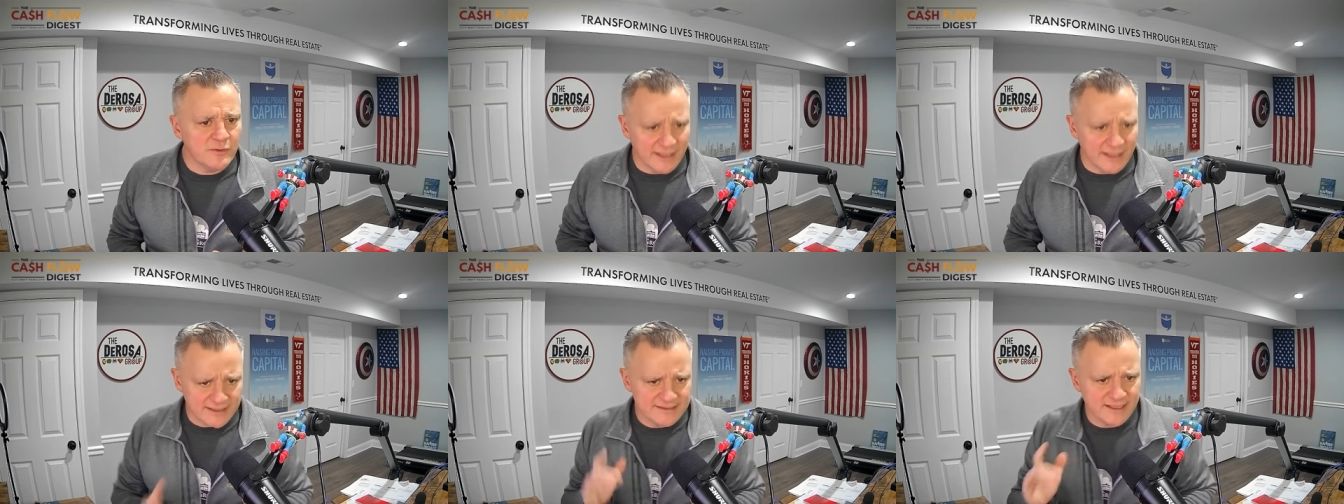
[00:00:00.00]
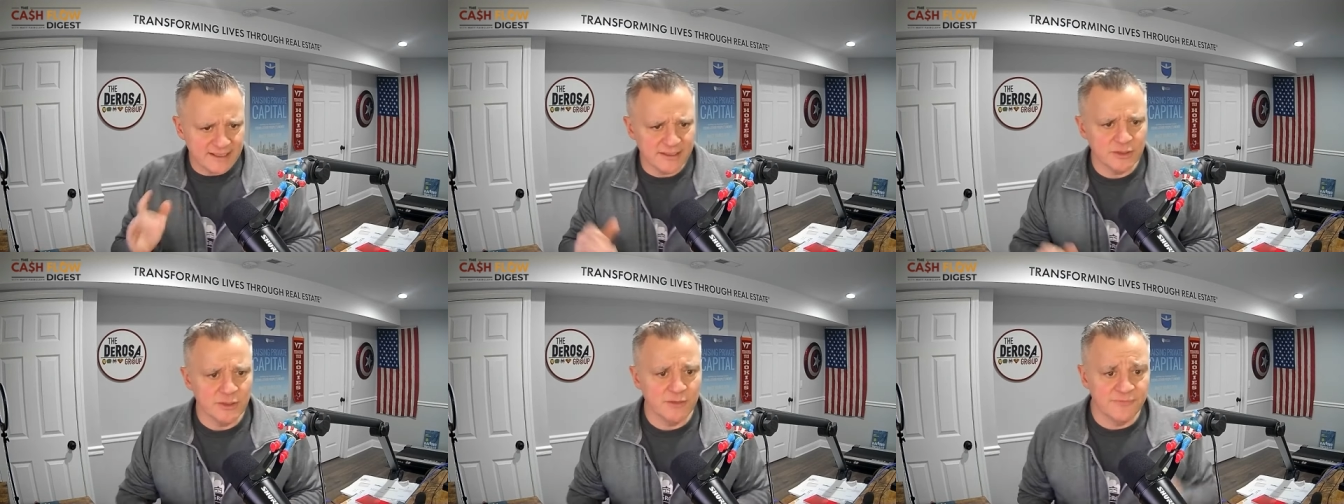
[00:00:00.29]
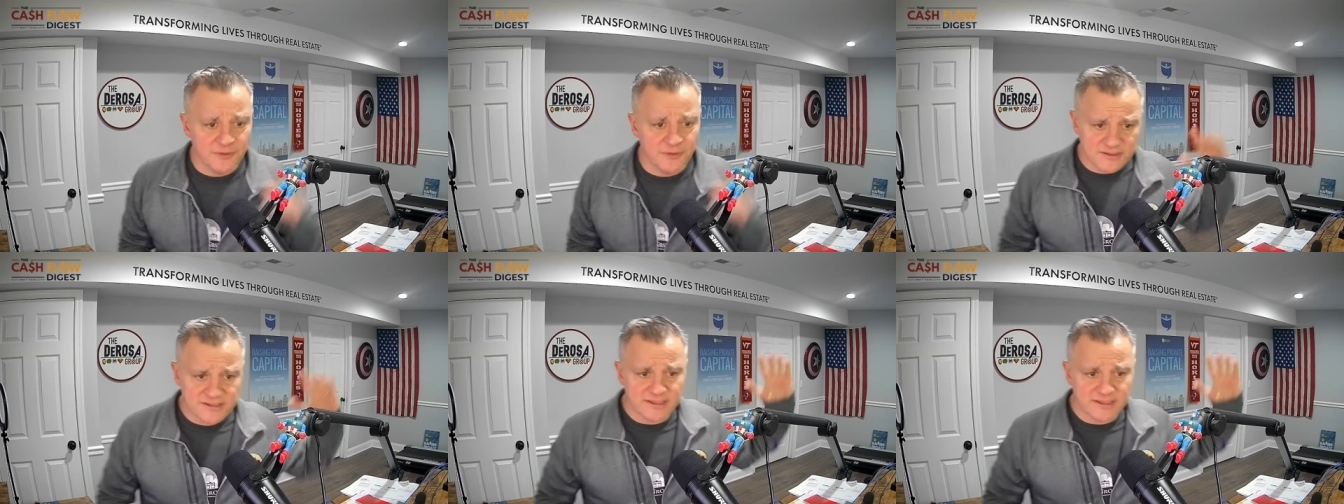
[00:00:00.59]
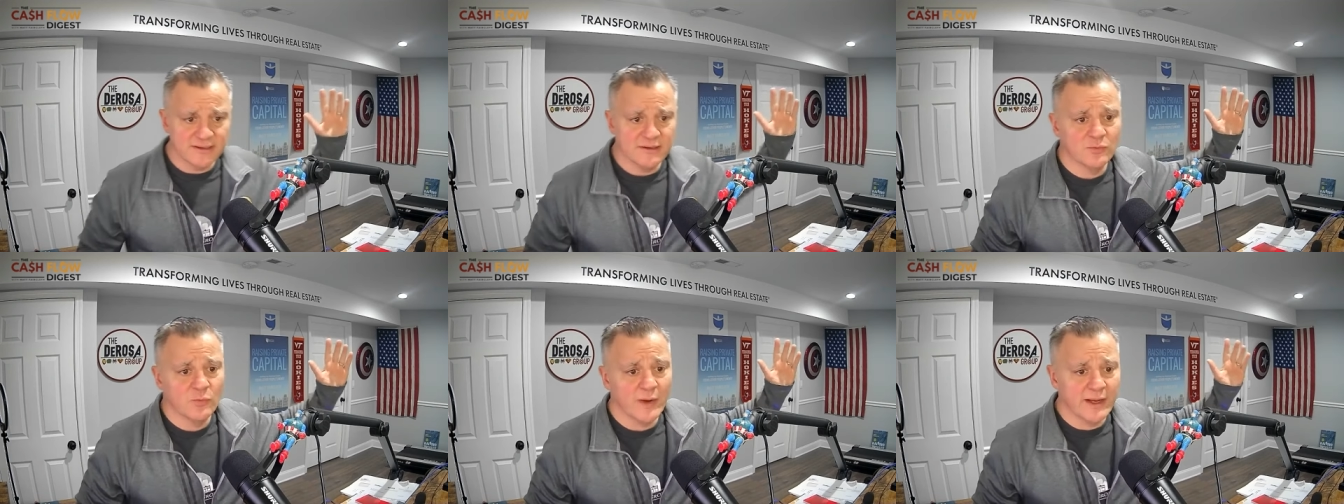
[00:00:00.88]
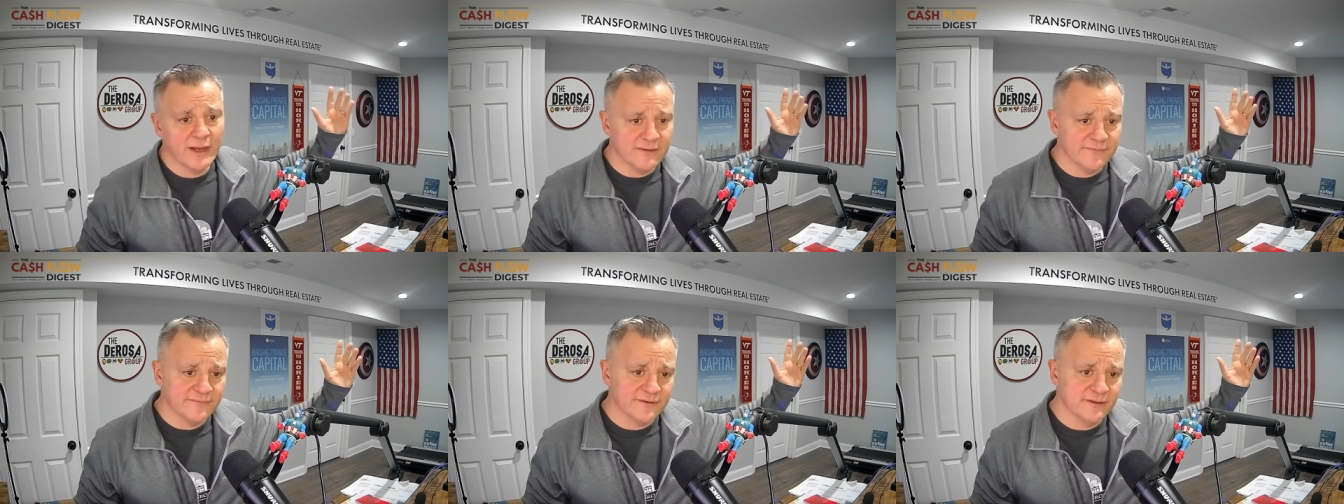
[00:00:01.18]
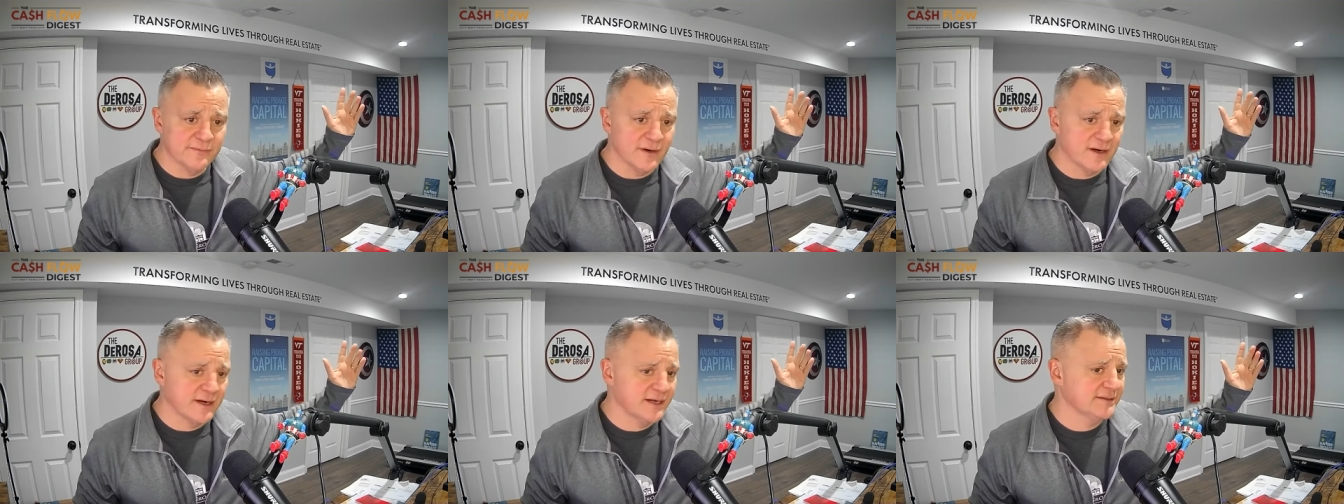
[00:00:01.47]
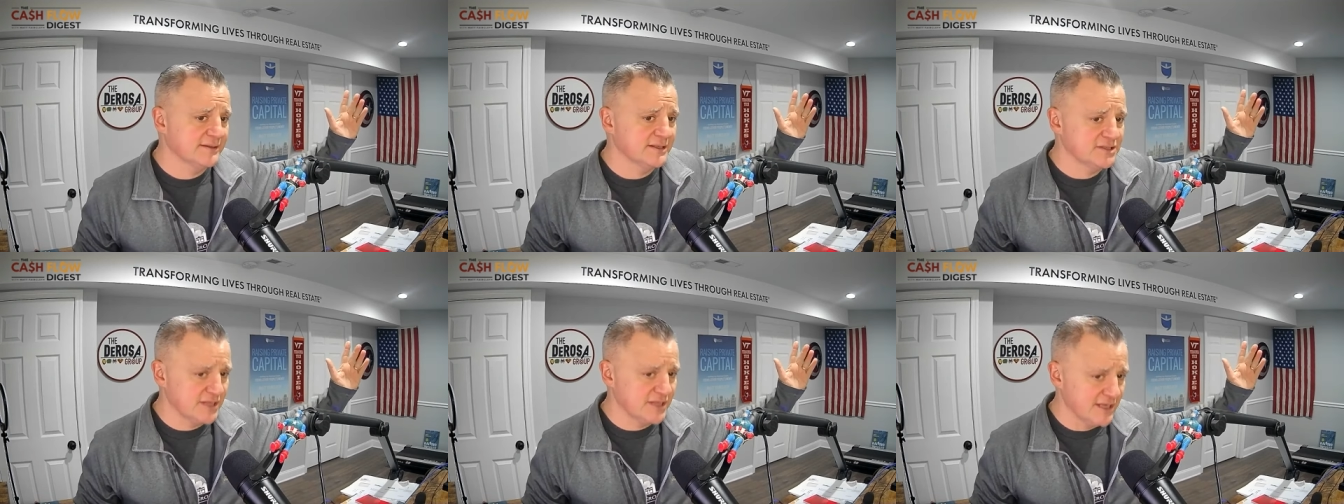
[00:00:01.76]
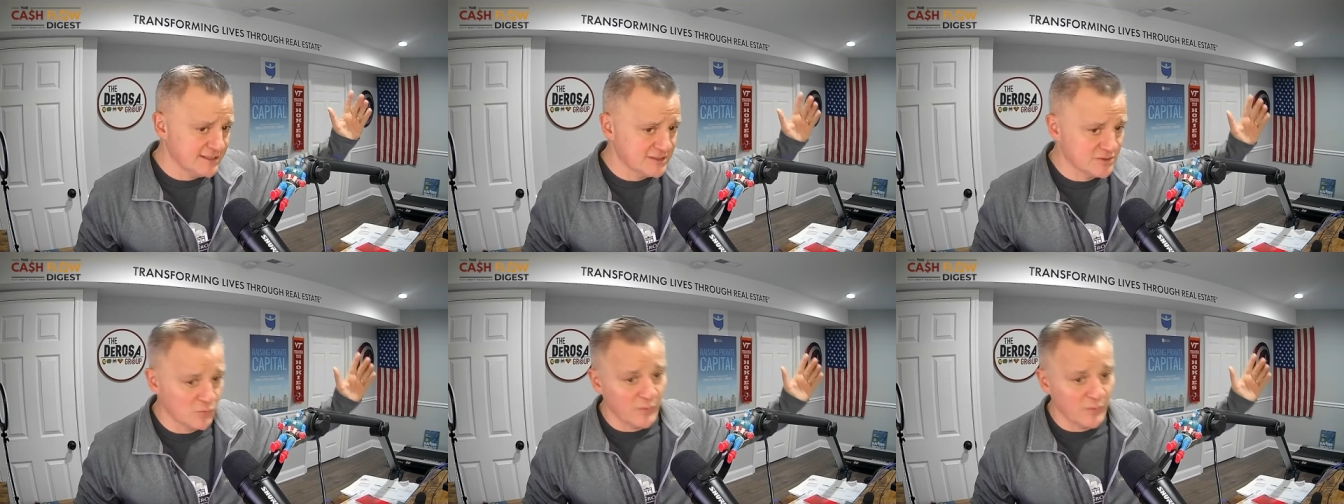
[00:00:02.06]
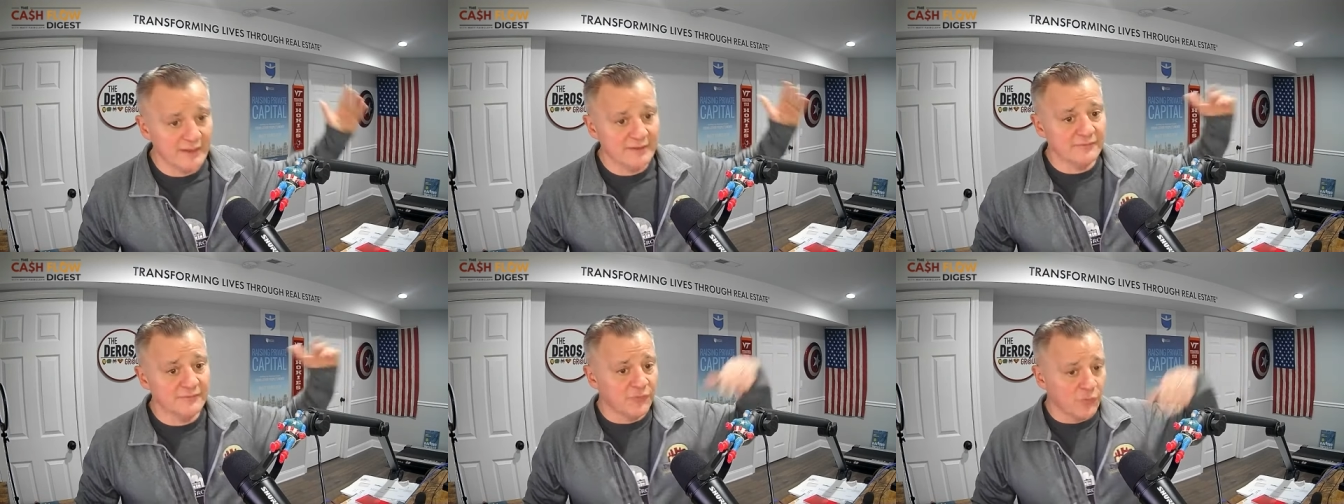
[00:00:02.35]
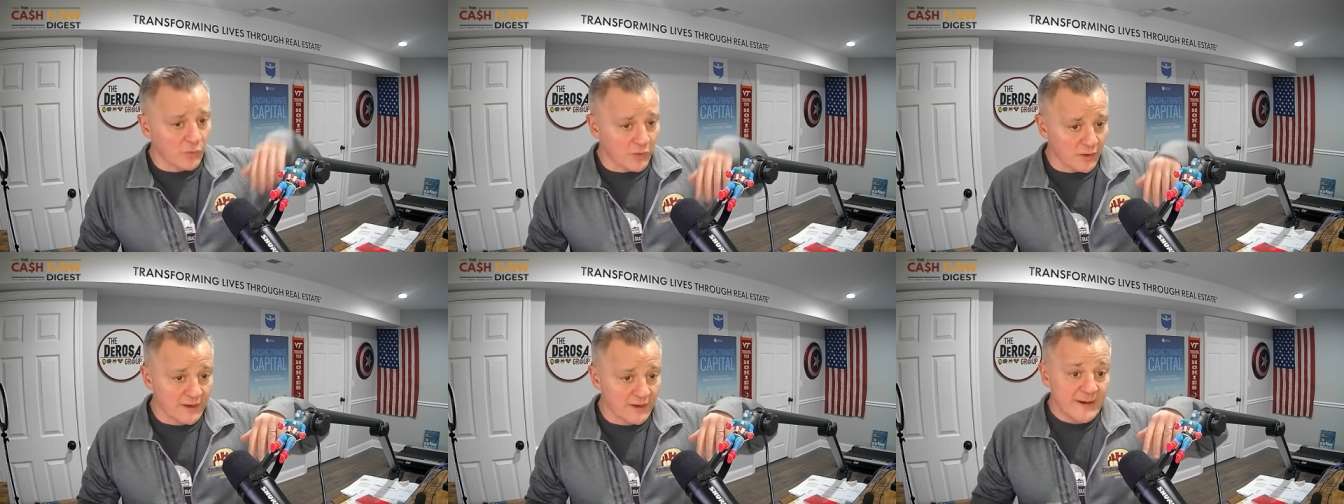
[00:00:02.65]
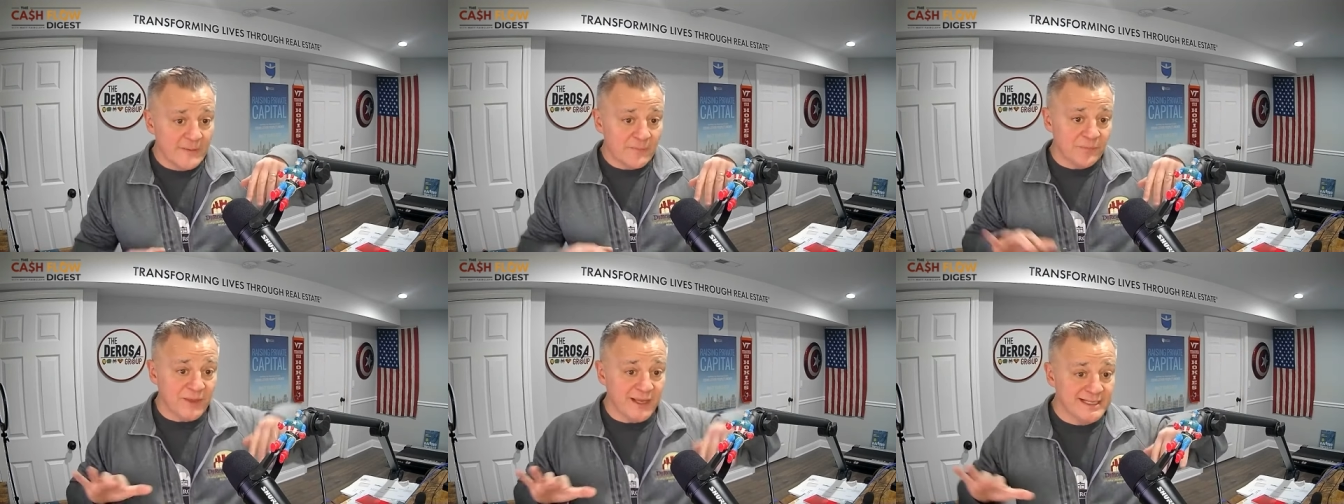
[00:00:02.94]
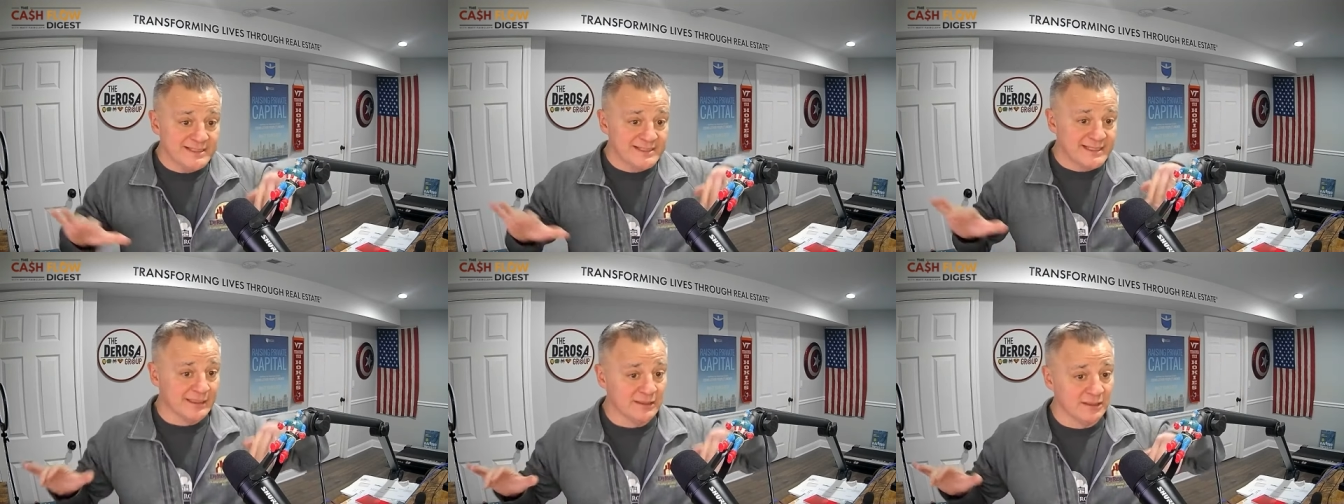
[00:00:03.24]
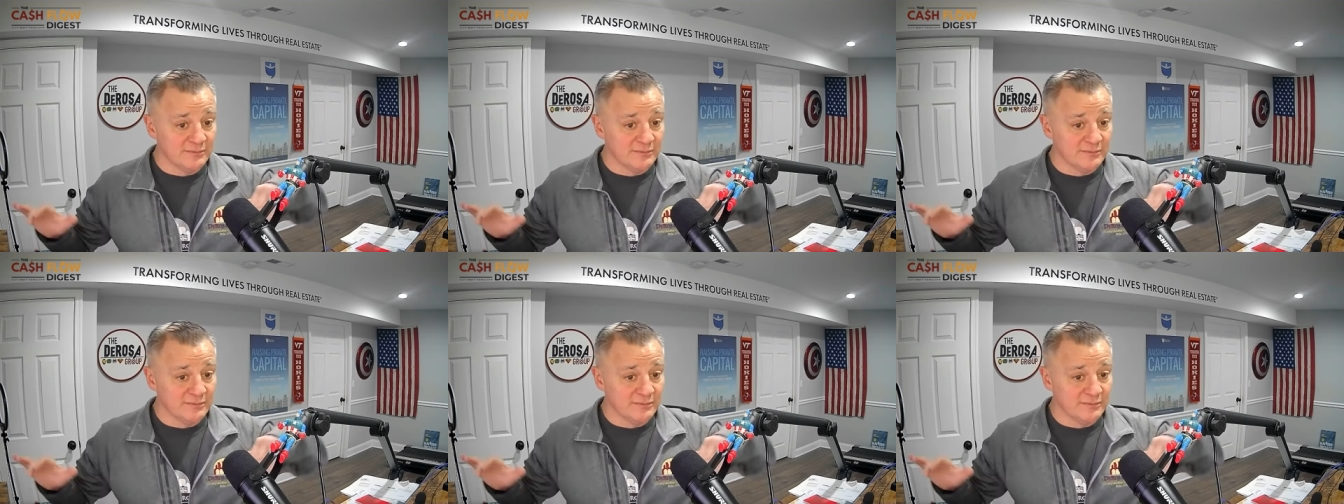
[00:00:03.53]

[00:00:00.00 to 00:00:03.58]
I can tell you, if you're sitting and waiting for the market to change and waiting for things to get